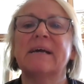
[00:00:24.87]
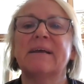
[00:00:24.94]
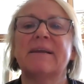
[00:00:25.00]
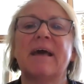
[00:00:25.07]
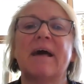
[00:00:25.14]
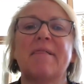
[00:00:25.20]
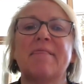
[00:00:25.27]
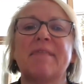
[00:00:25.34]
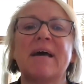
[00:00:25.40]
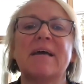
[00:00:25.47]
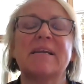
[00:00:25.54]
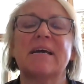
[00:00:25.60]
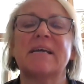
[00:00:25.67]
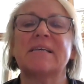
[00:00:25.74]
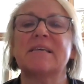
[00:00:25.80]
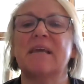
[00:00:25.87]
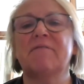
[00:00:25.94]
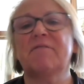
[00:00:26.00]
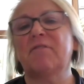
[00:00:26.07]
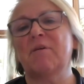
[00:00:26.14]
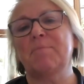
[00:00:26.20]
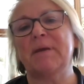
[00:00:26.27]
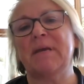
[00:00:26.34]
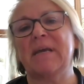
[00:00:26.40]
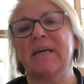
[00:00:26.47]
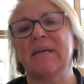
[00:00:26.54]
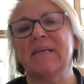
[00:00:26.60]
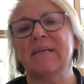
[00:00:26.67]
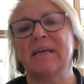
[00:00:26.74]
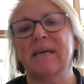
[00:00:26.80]
Now, that had never
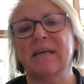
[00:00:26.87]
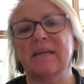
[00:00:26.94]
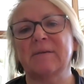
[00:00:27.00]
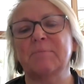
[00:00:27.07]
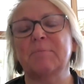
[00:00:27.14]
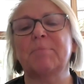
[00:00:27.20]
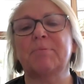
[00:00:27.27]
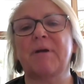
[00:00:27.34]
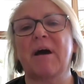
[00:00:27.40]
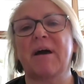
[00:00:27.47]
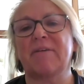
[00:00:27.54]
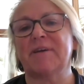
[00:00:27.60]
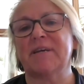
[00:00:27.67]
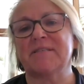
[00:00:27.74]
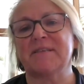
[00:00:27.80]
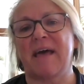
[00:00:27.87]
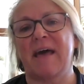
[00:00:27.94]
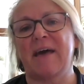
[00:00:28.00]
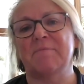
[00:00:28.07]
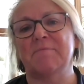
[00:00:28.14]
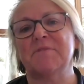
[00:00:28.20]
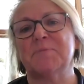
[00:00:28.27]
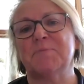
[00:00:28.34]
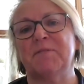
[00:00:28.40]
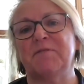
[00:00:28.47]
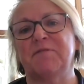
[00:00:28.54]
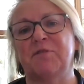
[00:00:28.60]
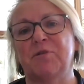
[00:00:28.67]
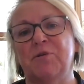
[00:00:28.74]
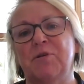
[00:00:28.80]
appeared in prior exams
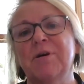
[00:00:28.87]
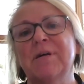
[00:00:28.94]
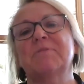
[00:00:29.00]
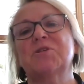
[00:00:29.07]
before.